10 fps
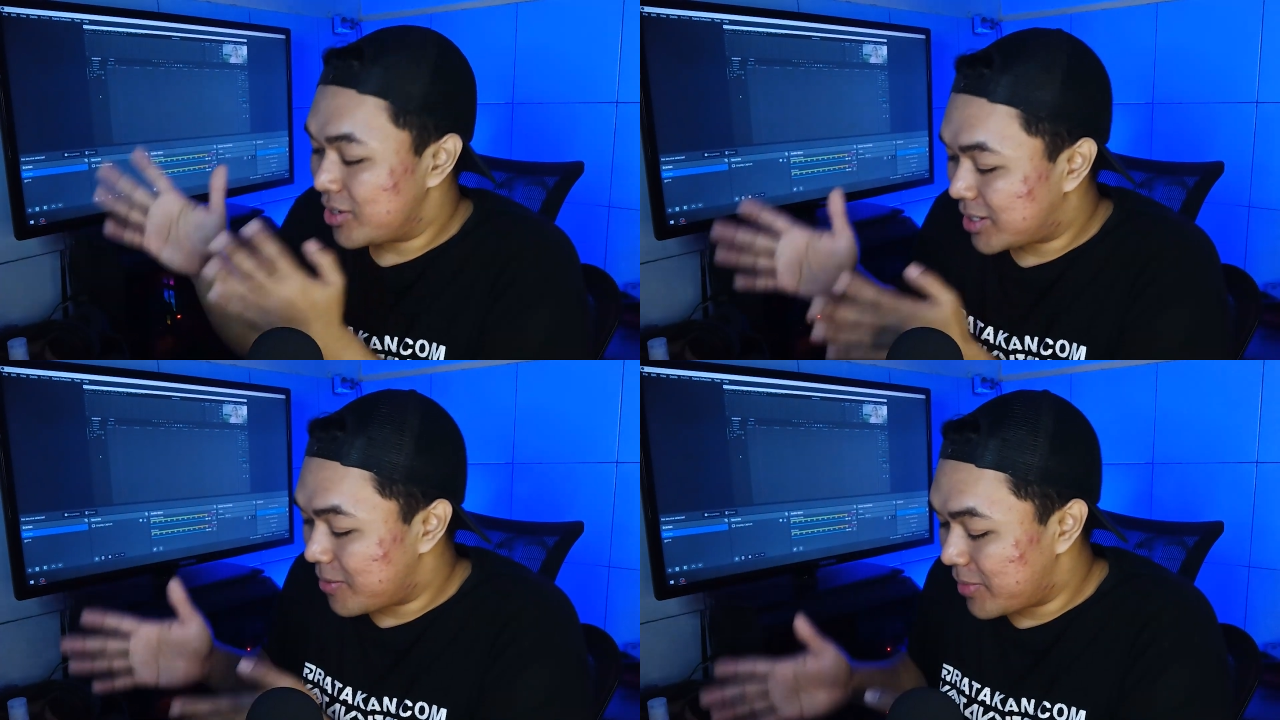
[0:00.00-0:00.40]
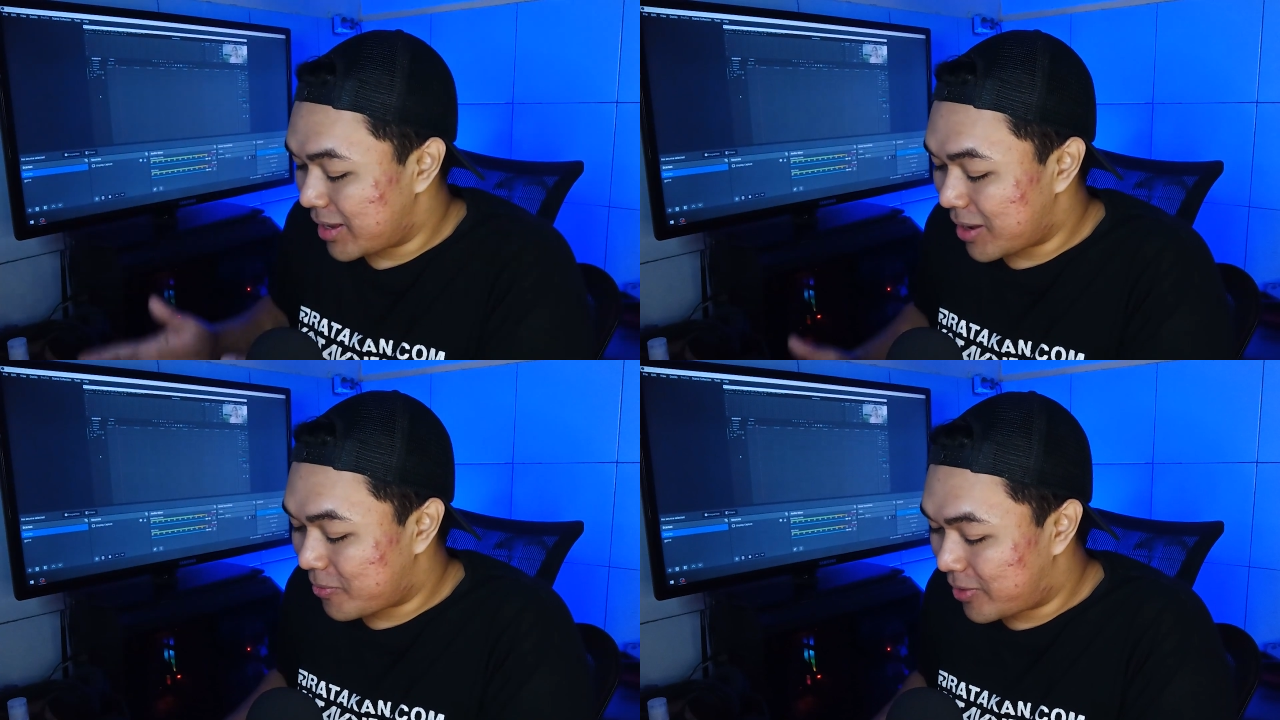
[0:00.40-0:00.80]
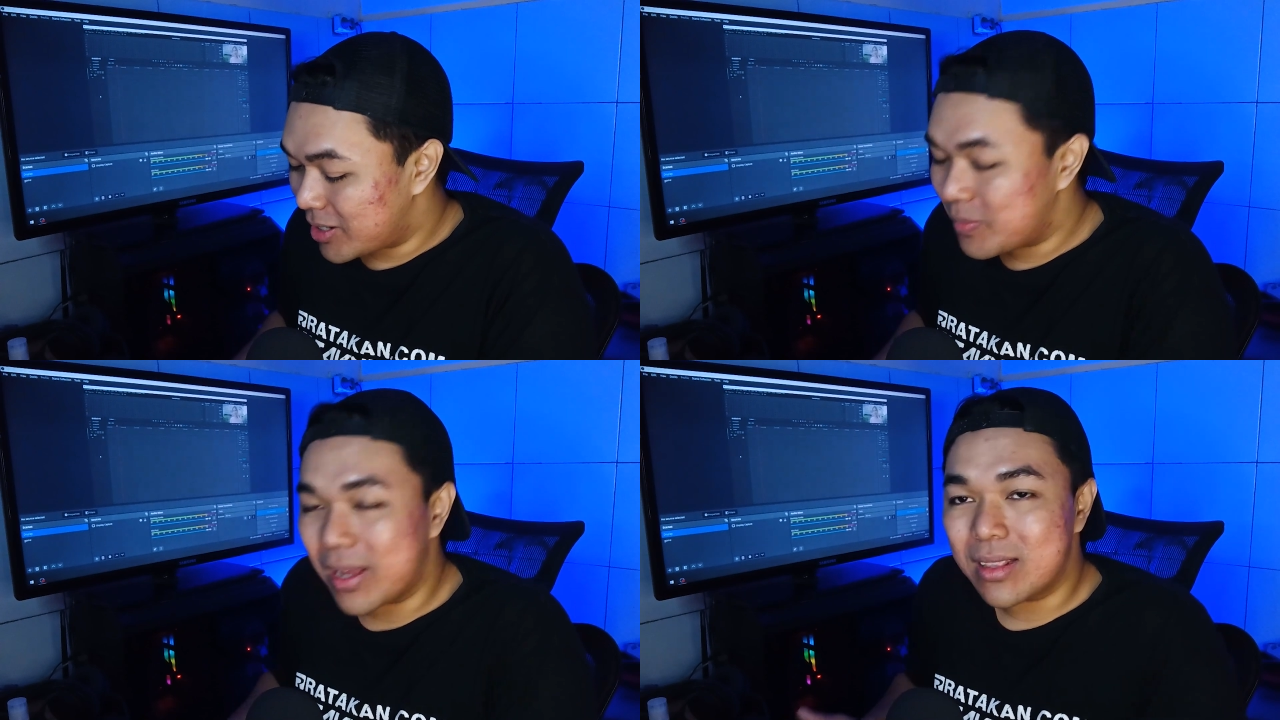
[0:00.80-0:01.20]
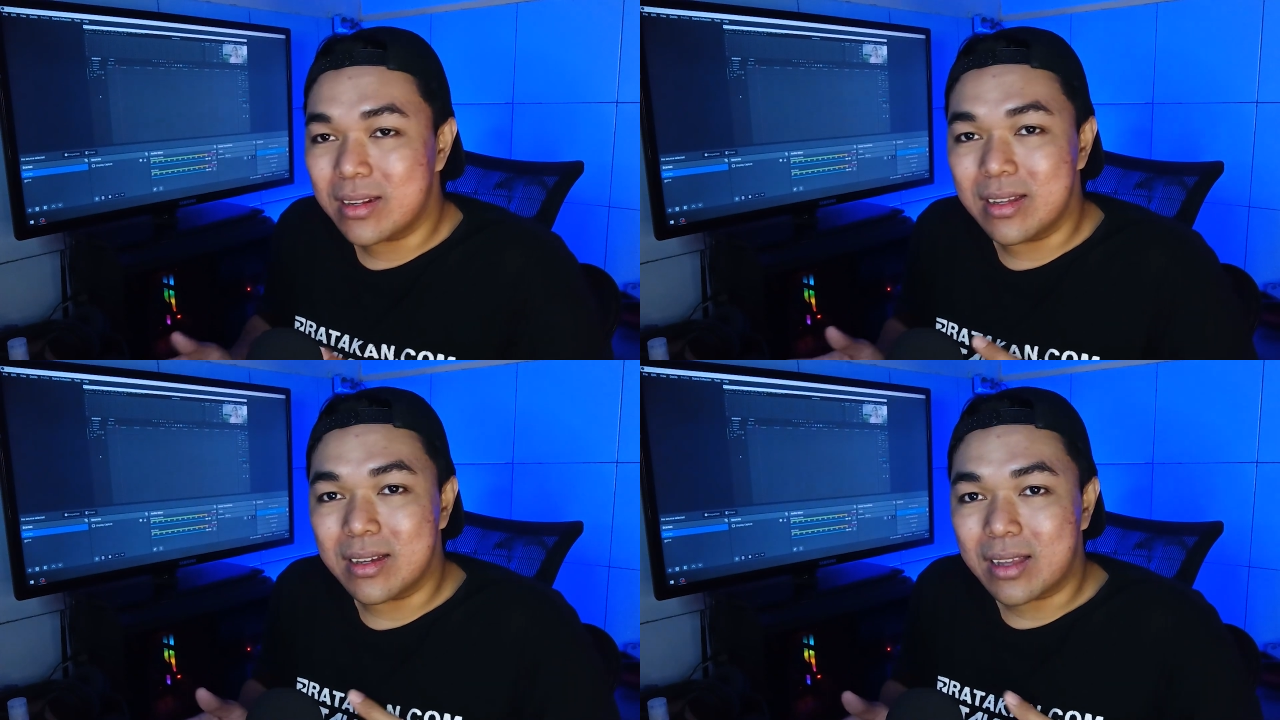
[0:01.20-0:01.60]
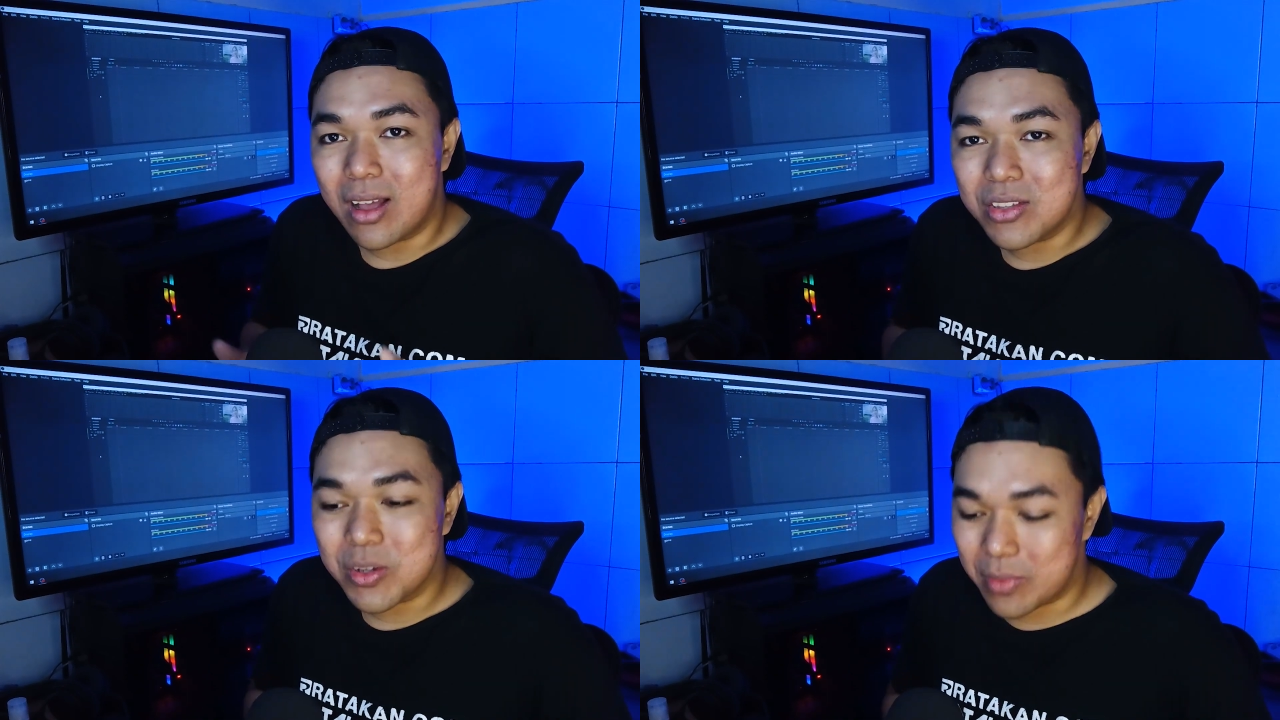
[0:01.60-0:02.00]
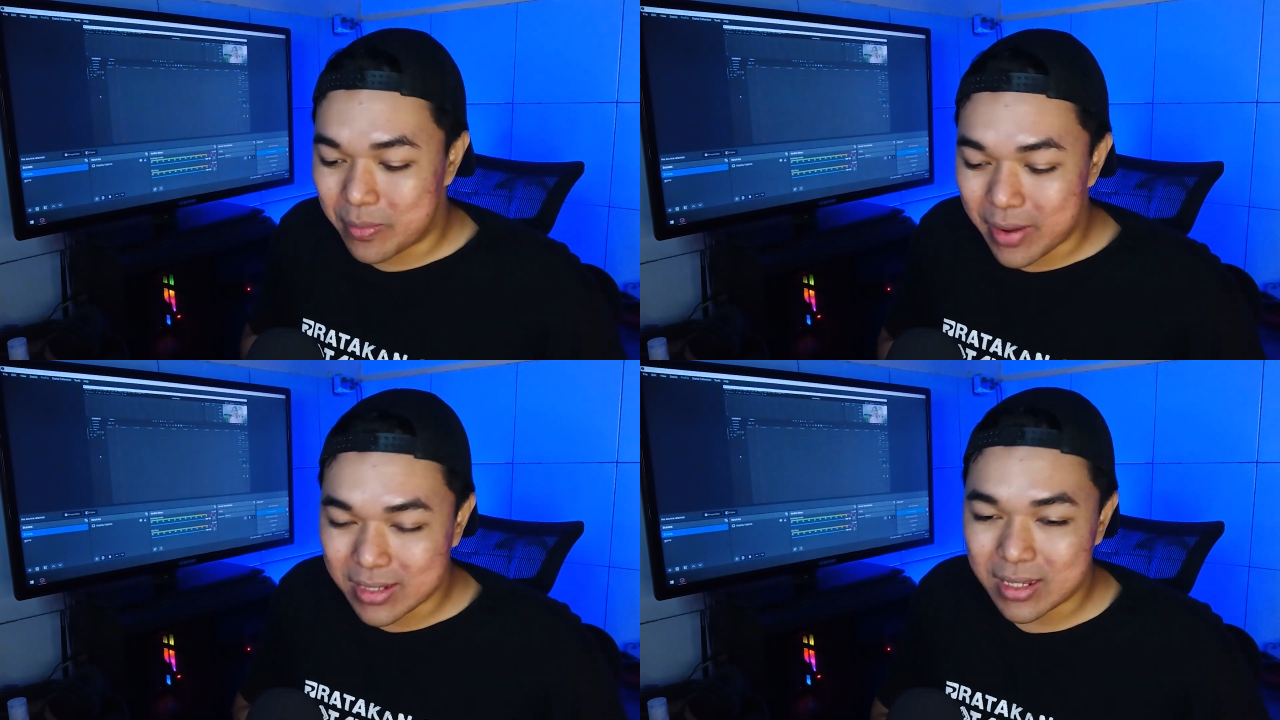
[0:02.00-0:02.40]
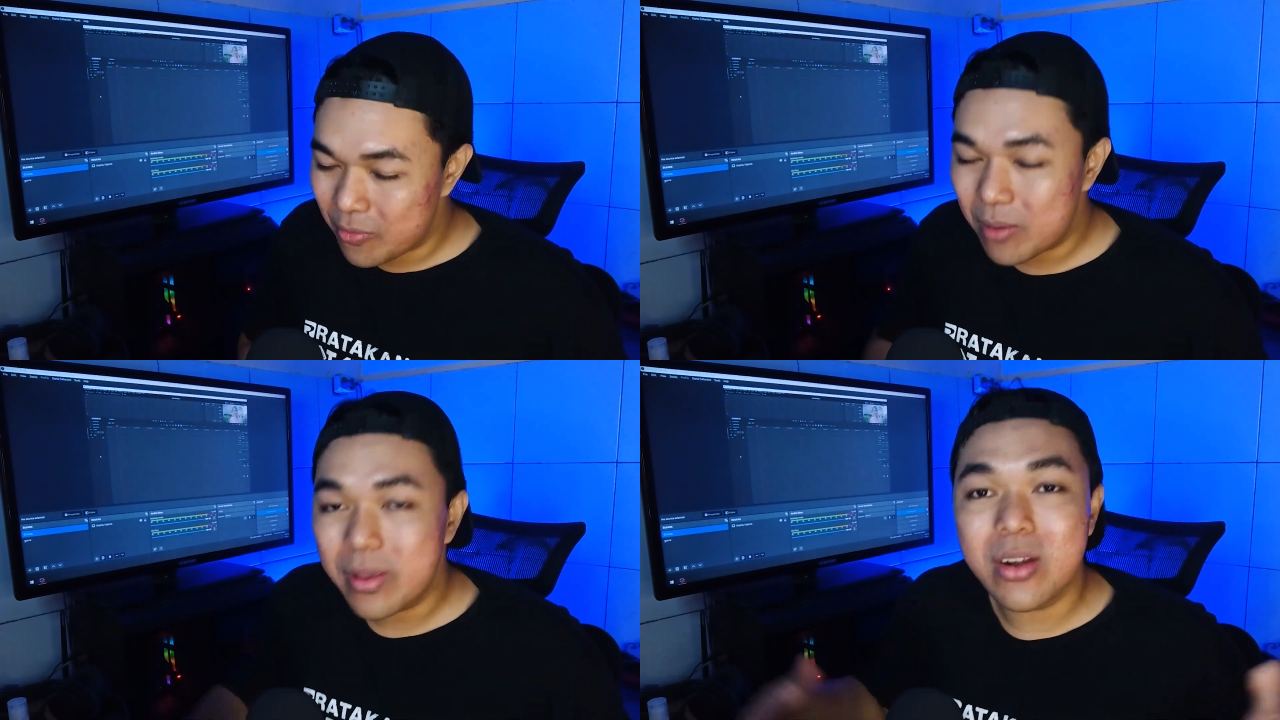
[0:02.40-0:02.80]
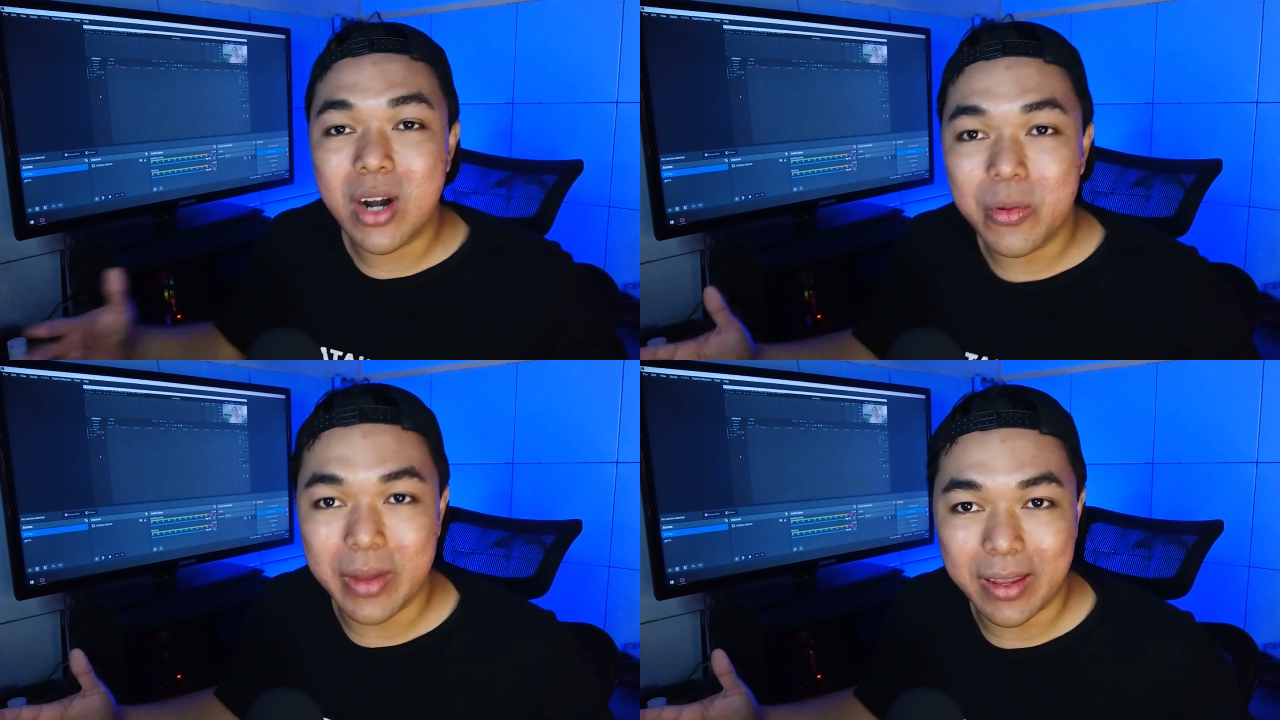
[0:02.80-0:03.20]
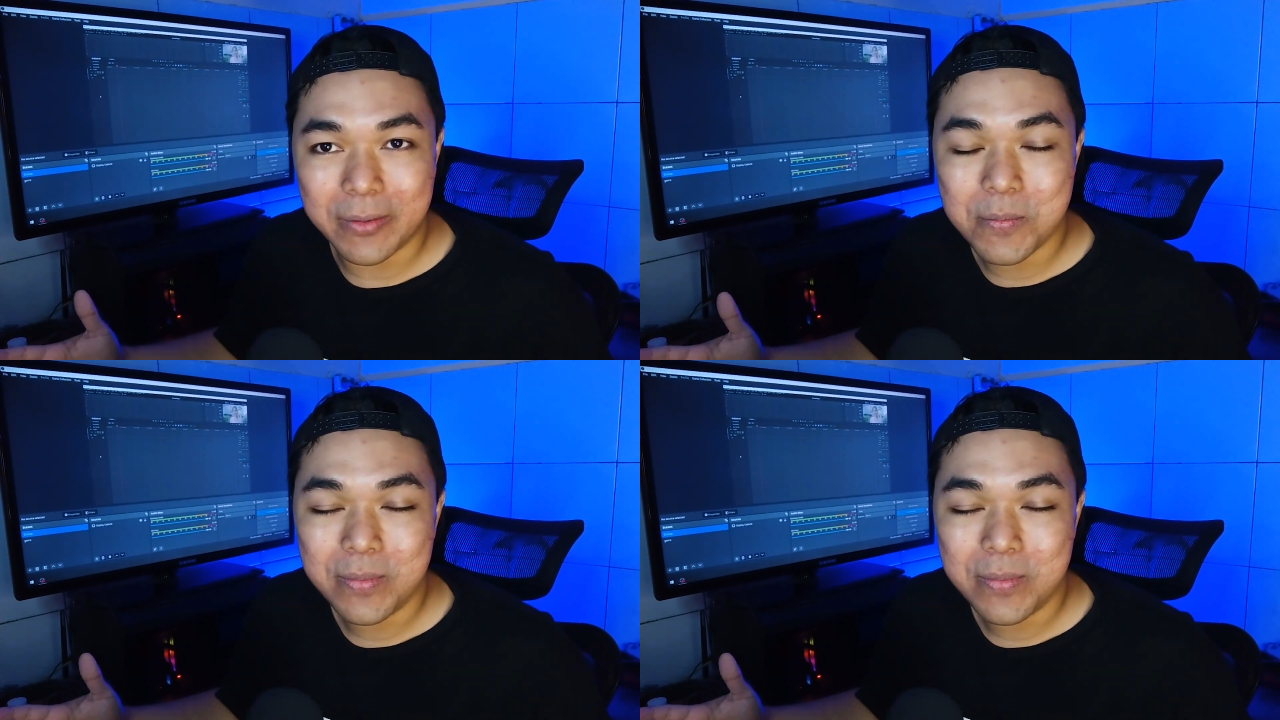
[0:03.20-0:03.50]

lose some money at first, but the consumer base will be growing.